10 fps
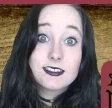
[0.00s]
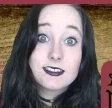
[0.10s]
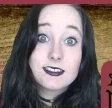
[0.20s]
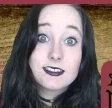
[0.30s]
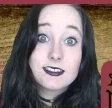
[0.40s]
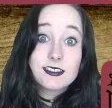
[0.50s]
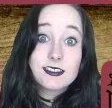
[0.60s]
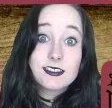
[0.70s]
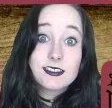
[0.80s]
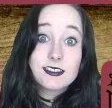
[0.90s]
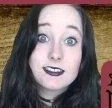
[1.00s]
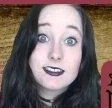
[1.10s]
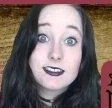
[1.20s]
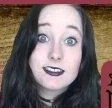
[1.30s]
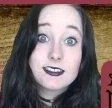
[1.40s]

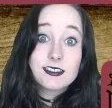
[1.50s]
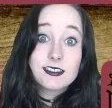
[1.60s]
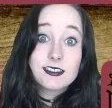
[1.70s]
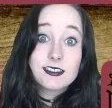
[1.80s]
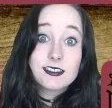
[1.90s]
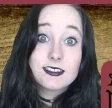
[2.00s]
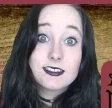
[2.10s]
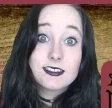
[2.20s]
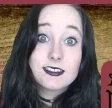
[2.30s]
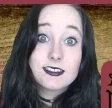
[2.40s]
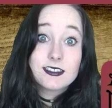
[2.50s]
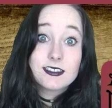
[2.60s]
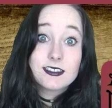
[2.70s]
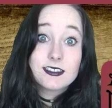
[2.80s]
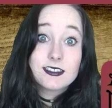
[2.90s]

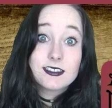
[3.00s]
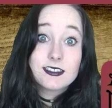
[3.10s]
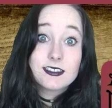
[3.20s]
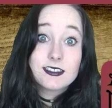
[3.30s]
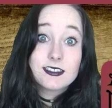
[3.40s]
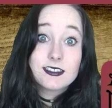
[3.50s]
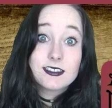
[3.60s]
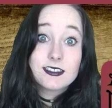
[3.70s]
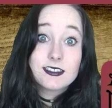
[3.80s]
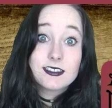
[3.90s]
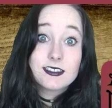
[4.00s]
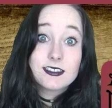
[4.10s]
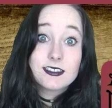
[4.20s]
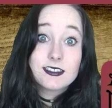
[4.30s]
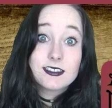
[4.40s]

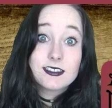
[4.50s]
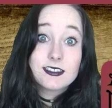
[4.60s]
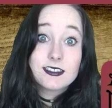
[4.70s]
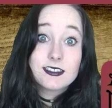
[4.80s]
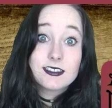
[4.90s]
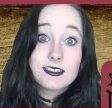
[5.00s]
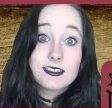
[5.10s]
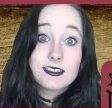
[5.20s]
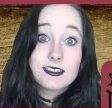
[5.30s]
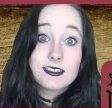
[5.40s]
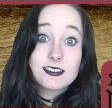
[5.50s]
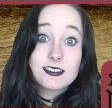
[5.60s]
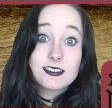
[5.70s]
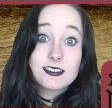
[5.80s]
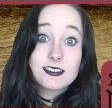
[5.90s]

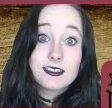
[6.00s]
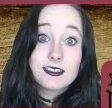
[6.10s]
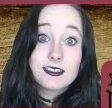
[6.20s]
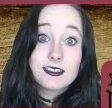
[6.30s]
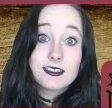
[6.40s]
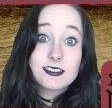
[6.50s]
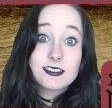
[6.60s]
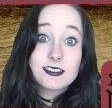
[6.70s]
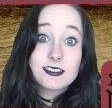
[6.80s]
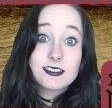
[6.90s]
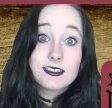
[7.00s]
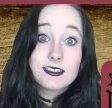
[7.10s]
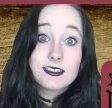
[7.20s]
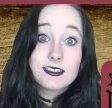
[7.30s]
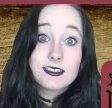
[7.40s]
The face doesn't move, so there is nothing to read.